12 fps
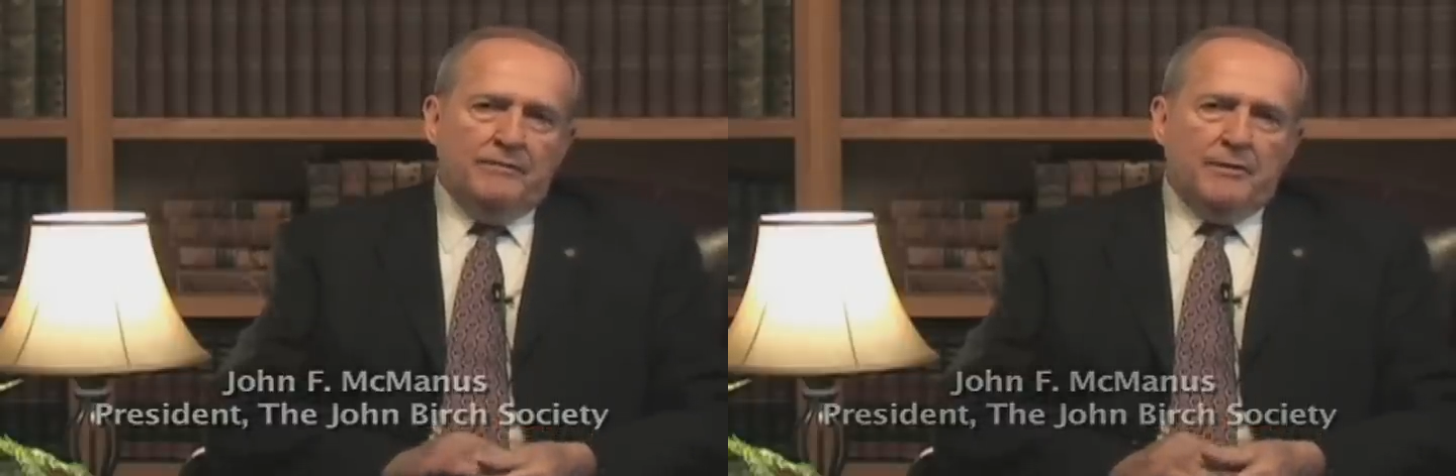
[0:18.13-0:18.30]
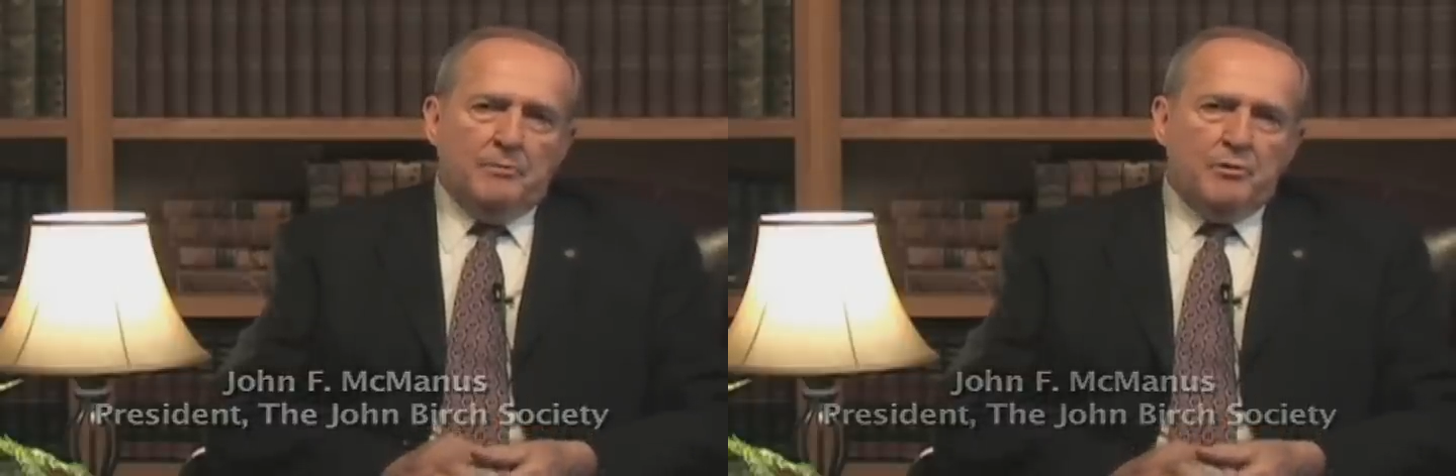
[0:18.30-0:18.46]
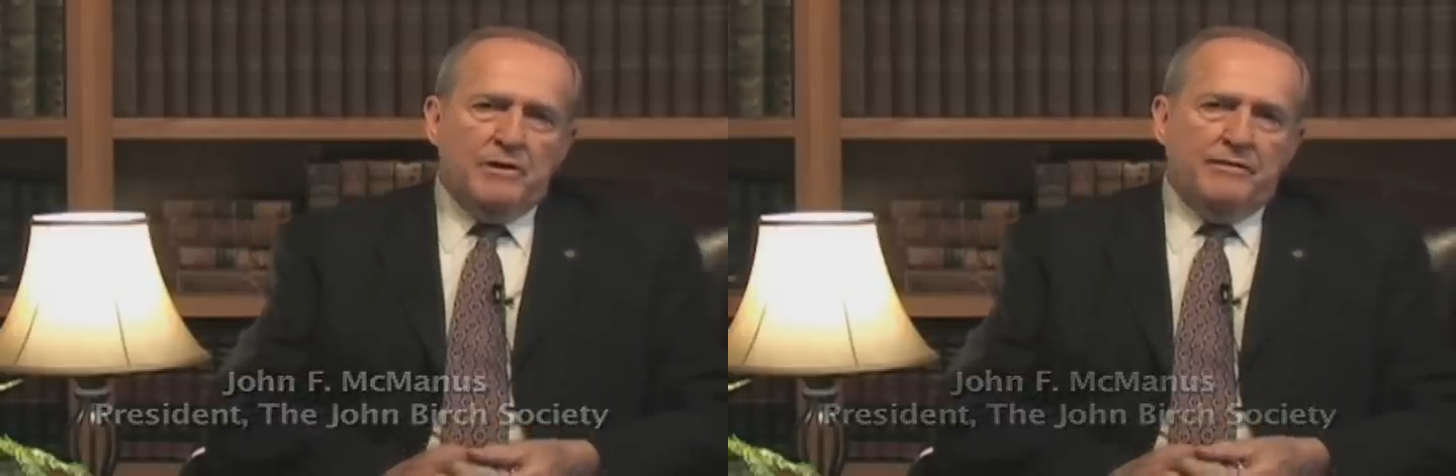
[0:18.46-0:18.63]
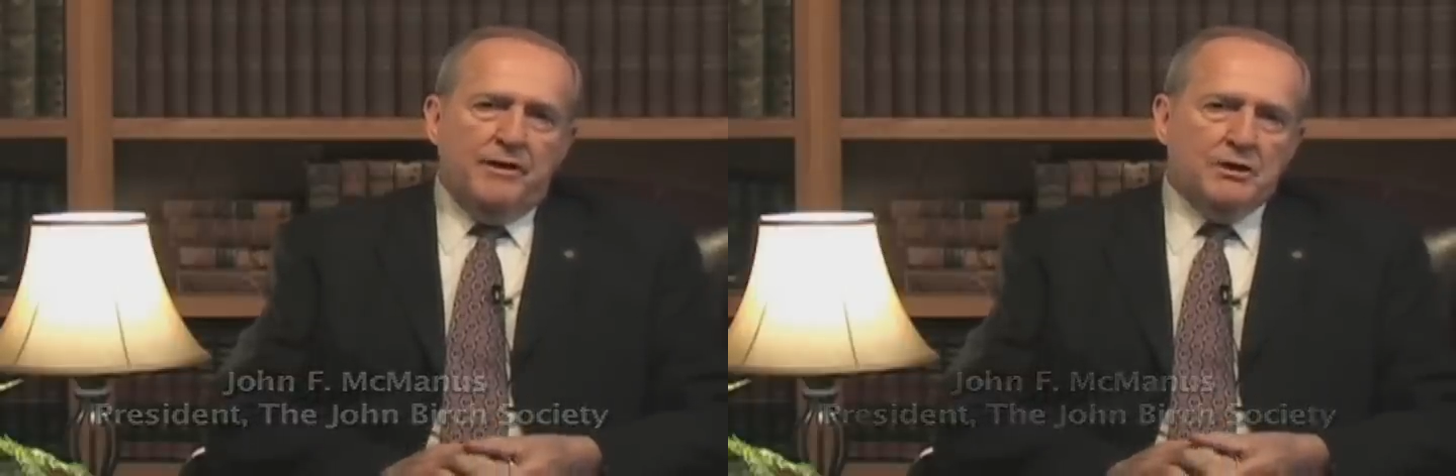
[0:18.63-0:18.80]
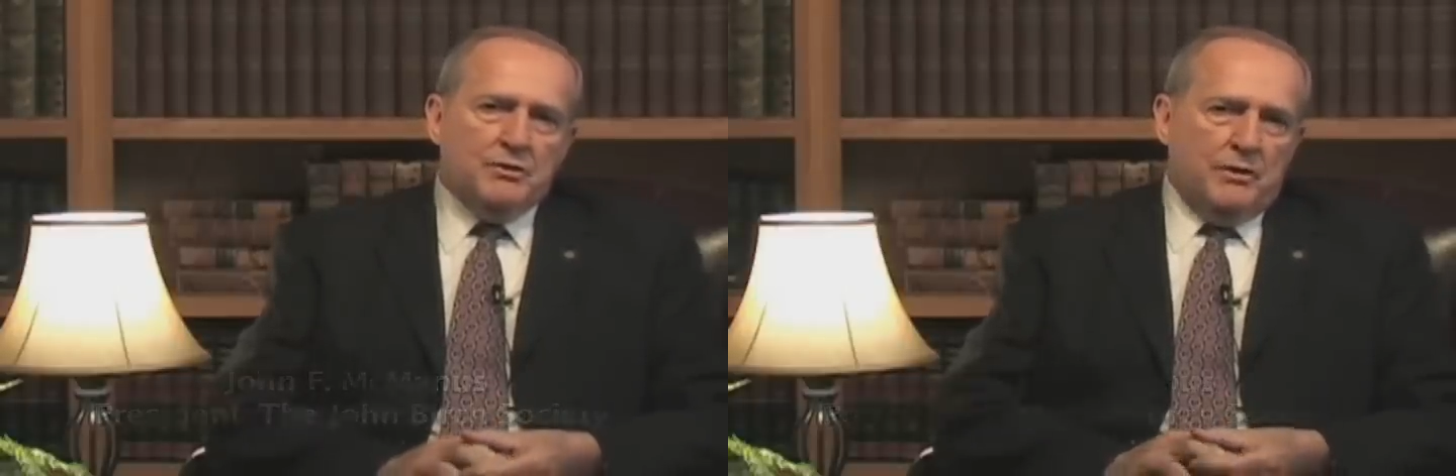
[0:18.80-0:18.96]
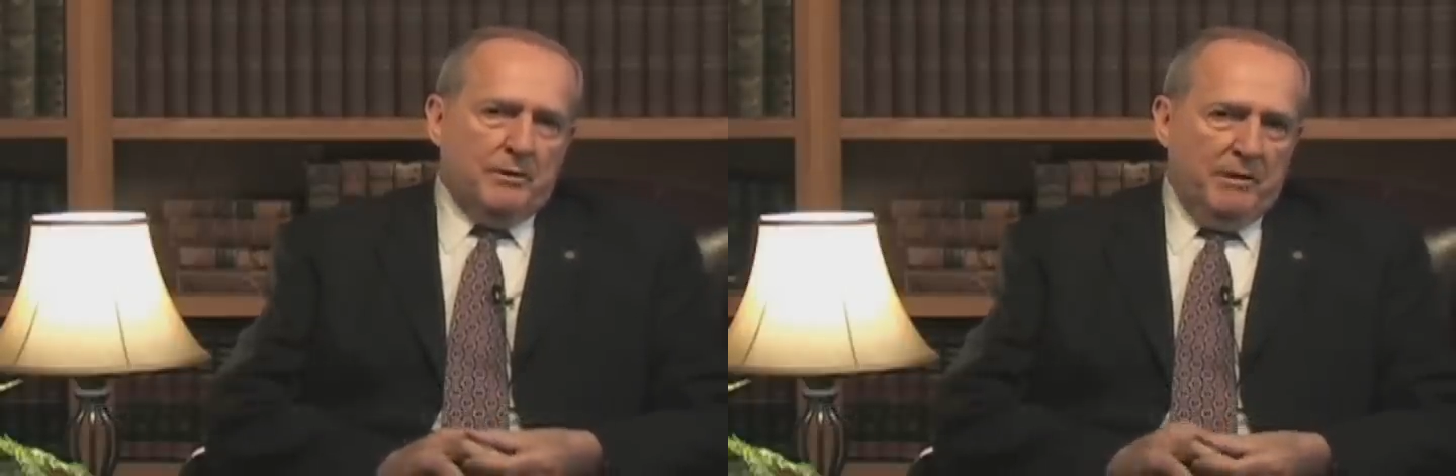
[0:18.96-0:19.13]
I offered a
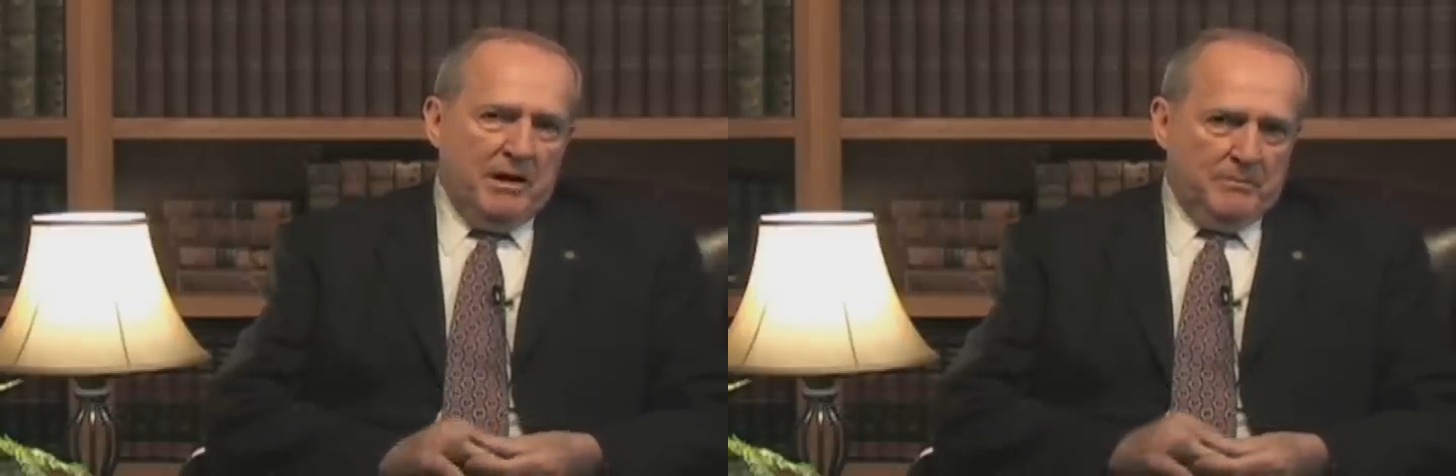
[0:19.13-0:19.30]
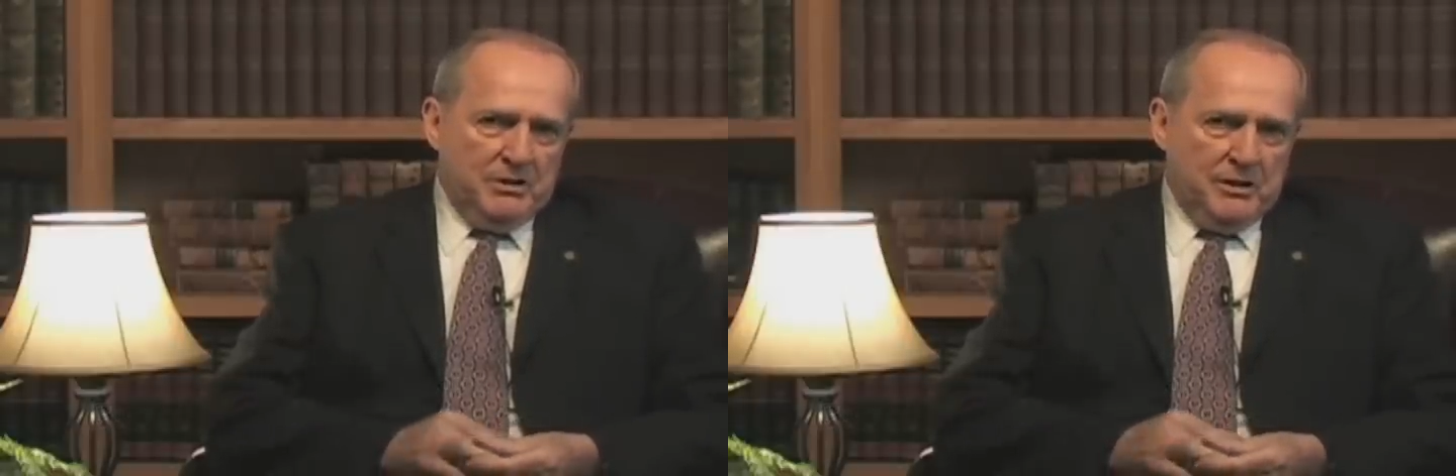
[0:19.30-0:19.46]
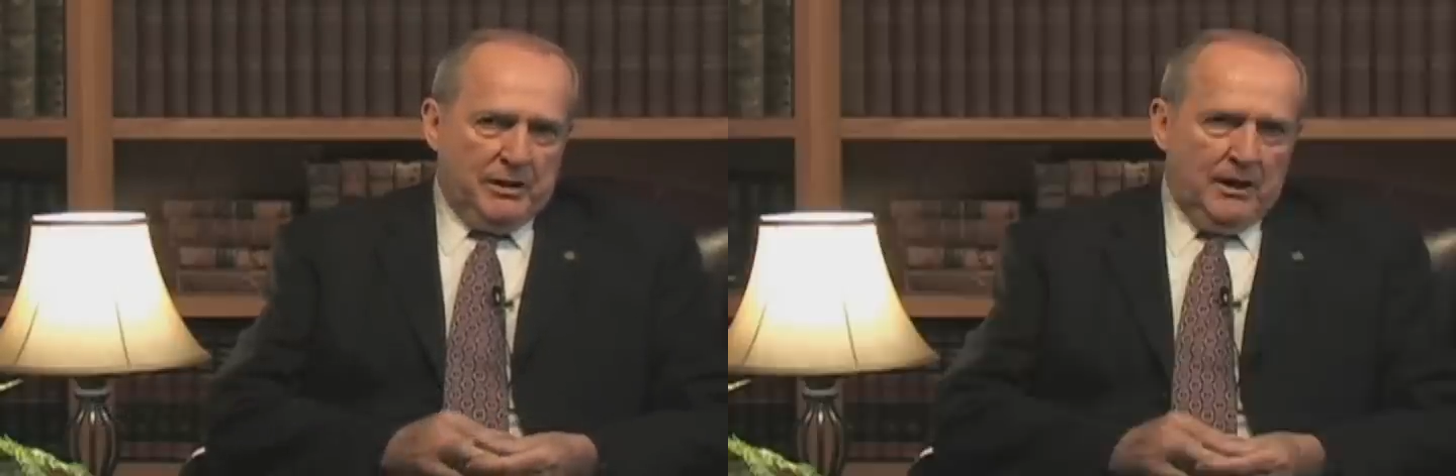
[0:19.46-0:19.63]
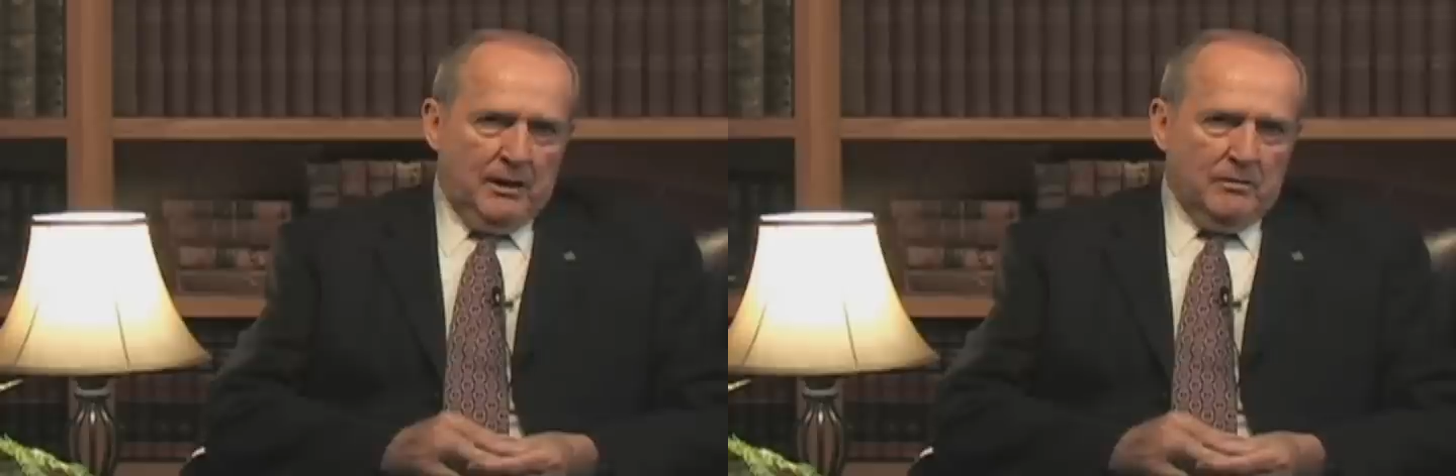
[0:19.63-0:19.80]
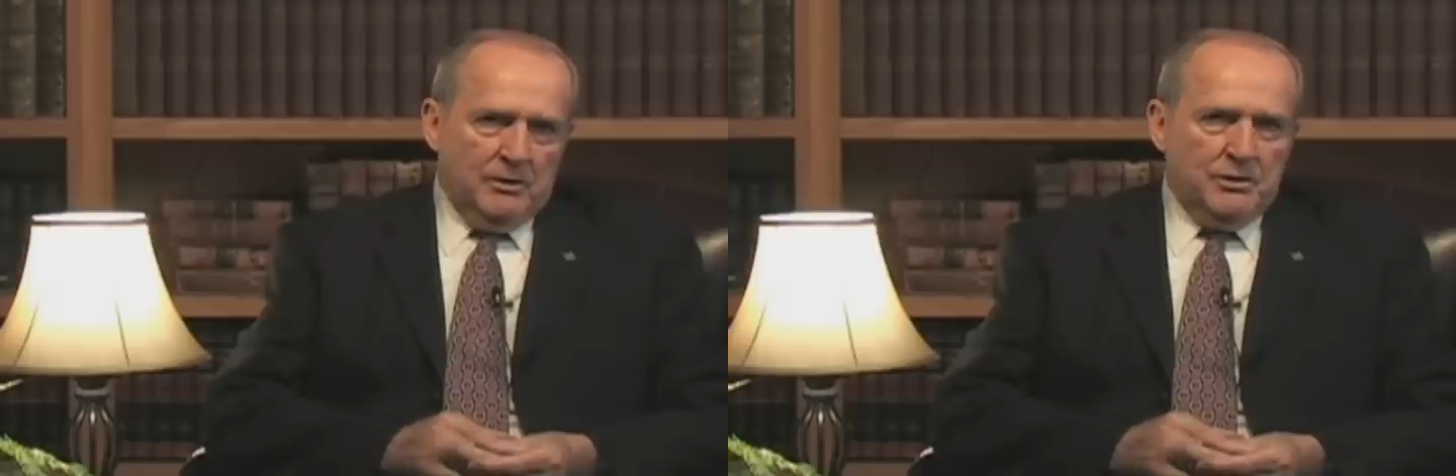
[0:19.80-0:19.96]
brief history about Mister